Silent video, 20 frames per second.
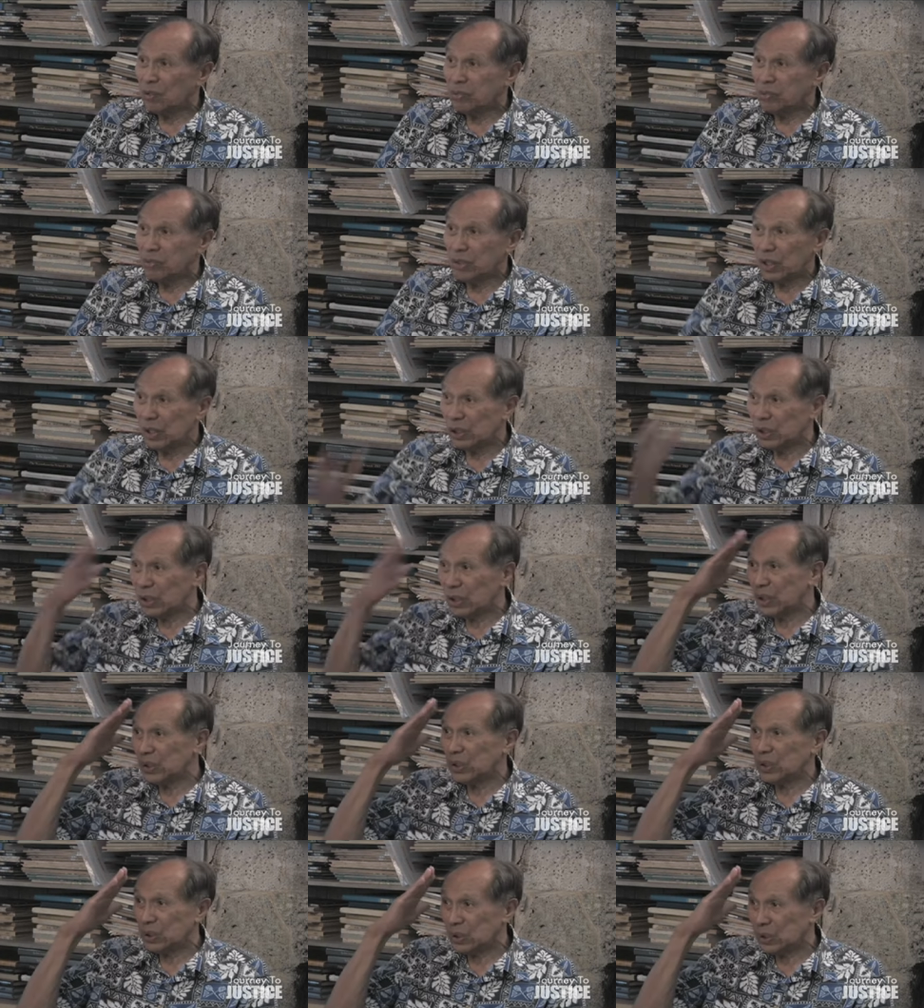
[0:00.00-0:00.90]

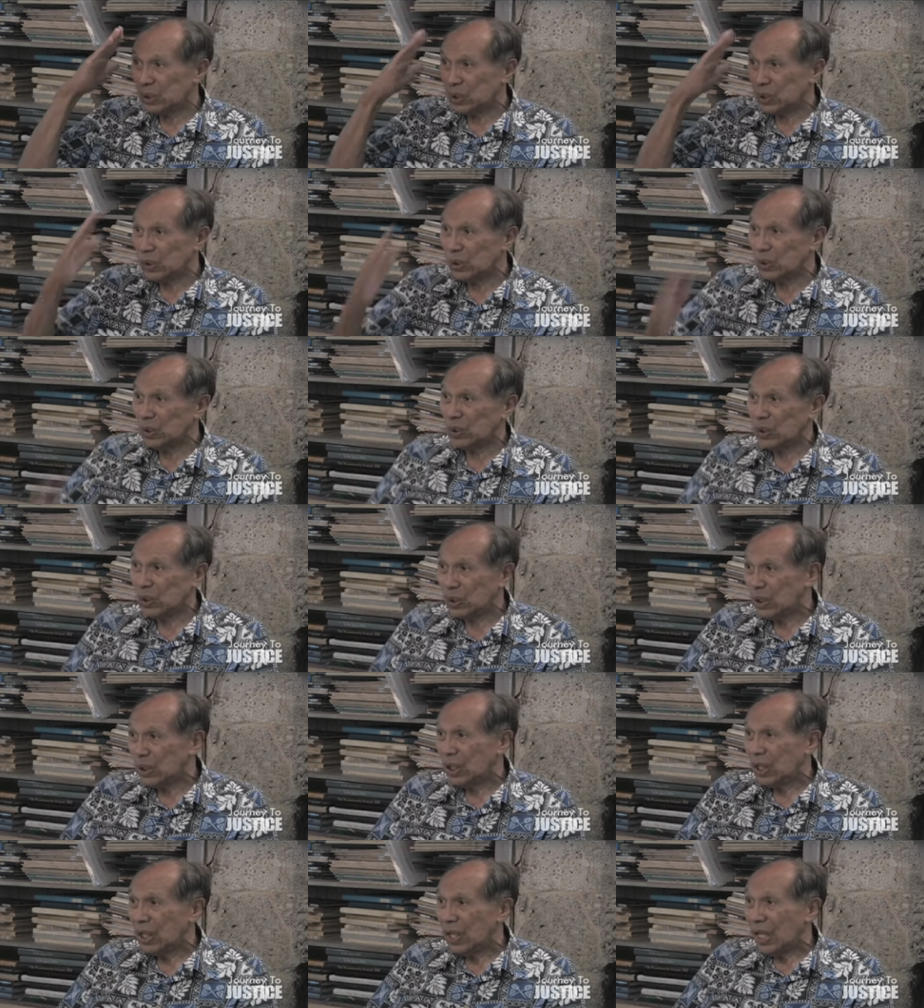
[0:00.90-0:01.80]
military school
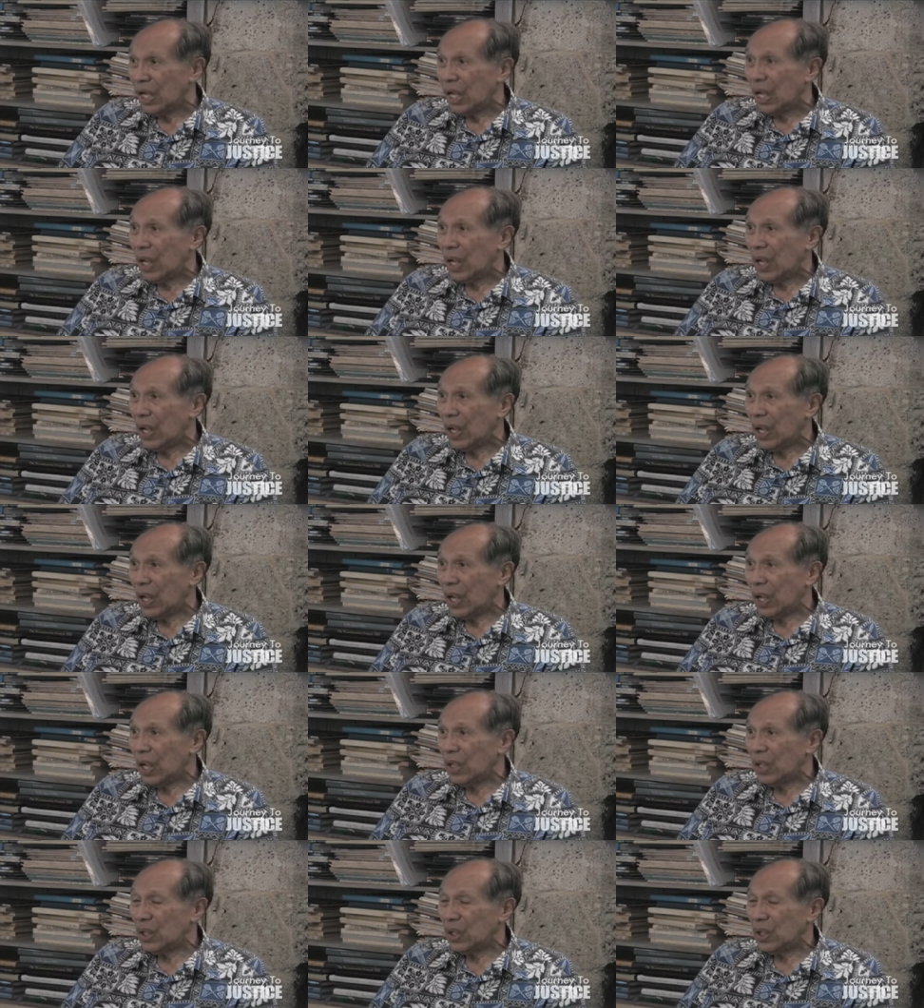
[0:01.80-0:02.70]

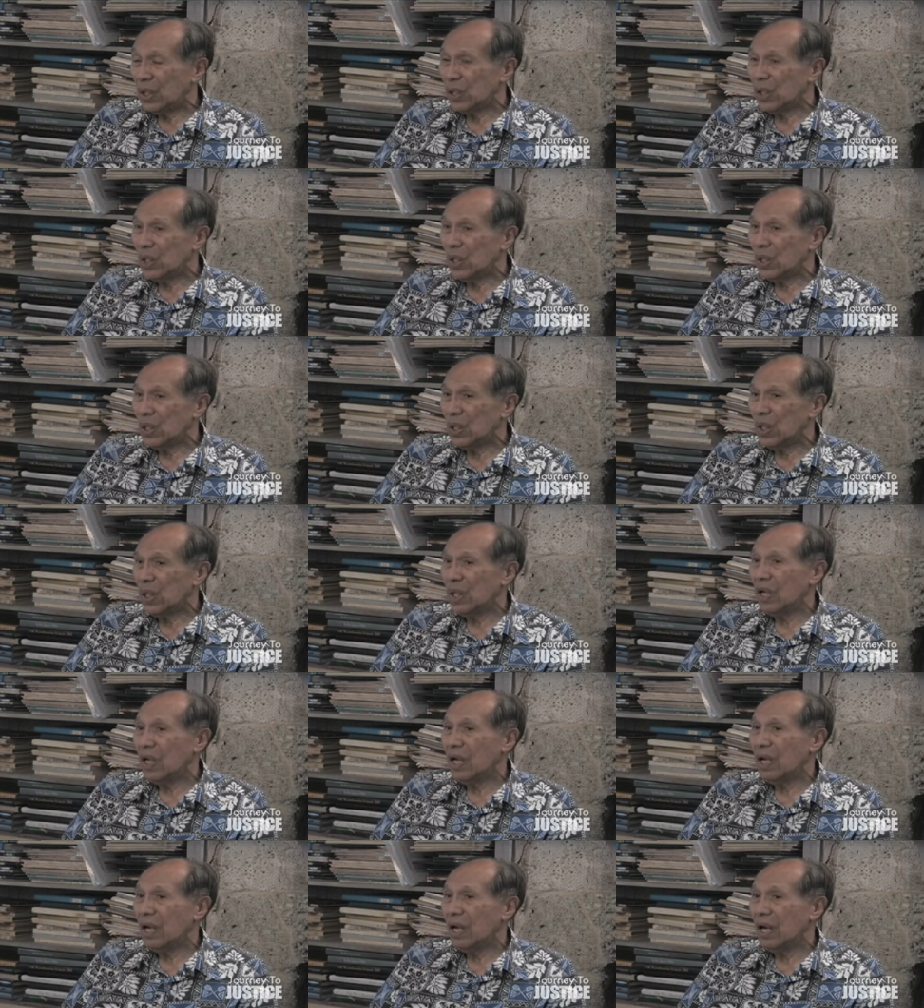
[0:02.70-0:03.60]
and
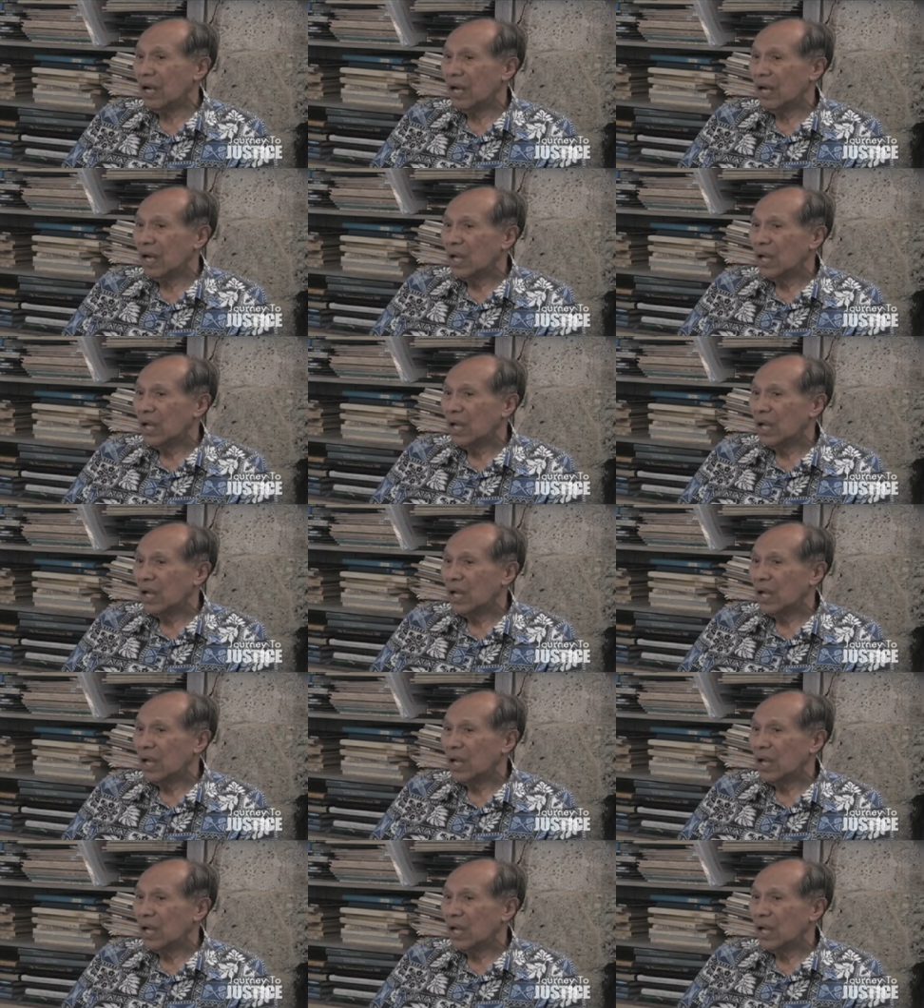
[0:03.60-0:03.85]
uh,